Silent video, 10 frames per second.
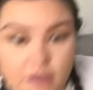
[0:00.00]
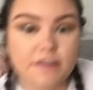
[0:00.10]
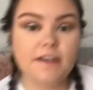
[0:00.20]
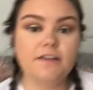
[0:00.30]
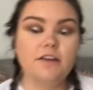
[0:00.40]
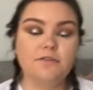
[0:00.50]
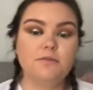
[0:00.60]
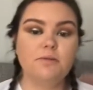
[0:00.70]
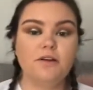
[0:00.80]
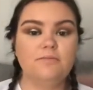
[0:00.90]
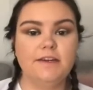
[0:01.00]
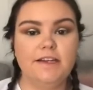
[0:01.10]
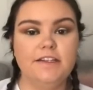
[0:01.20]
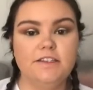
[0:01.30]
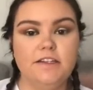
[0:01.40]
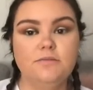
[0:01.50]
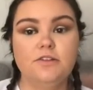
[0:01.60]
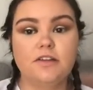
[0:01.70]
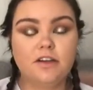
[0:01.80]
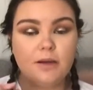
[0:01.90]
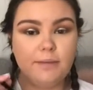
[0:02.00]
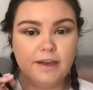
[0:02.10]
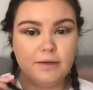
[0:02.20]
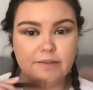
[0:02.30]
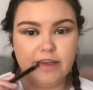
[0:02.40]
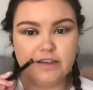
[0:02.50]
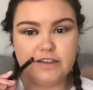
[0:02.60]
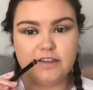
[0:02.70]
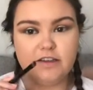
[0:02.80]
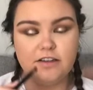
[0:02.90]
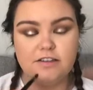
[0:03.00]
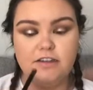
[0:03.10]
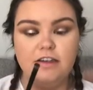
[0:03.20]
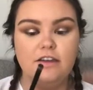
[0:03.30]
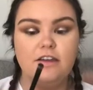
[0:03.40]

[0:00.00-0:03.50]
Now that I've applied my glitter, I'm just going to go back in with the Anastasia